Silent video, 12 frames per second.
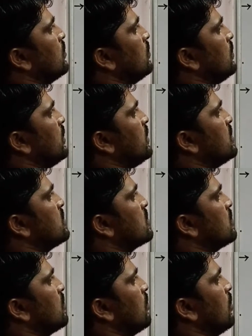That
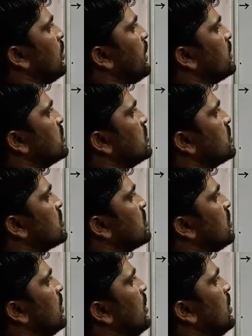is, not exist.
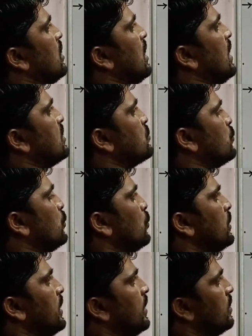As we know
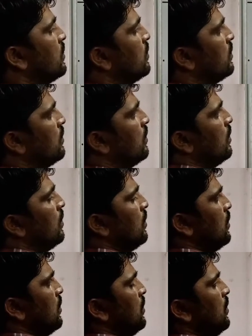that
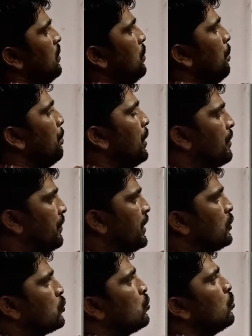
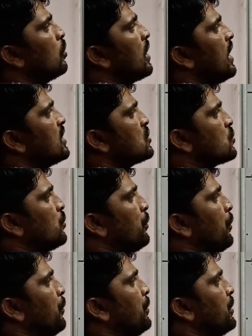between two
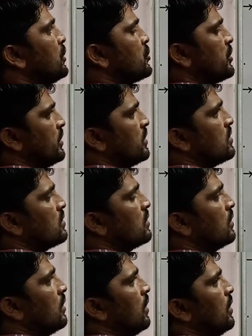consecutive integers
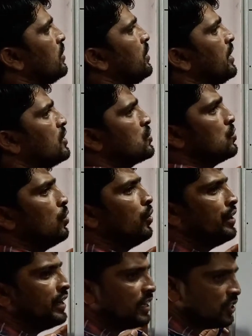there is no
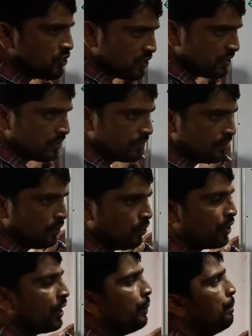integer.
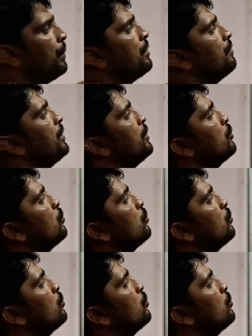Okay, between